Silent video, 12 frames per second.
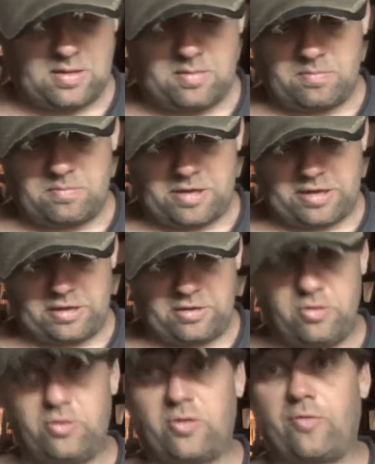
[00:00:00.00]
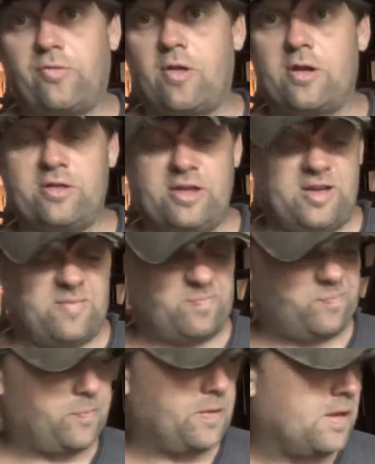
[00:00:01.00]
make it user friendly,
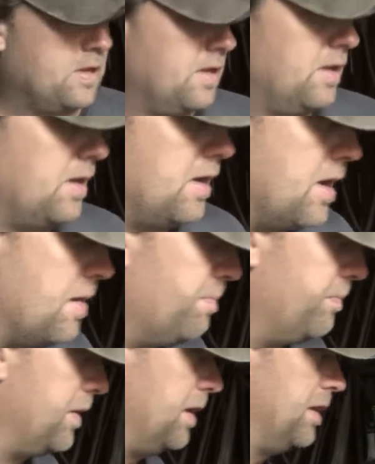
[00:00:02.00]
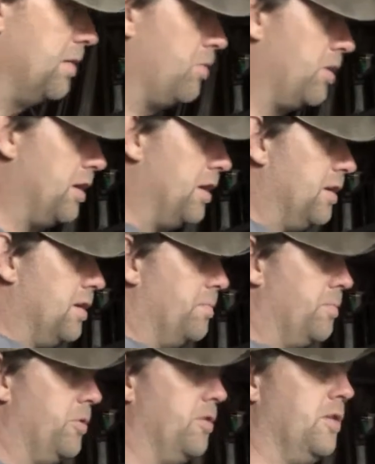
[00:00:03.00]
and then we're going to end
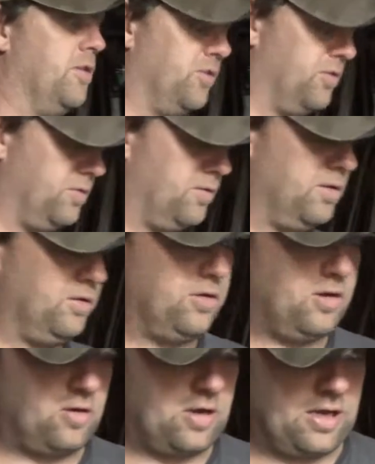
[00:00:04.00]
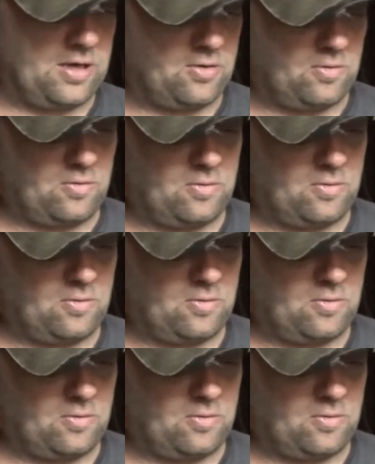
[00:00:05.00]
up putting this here handle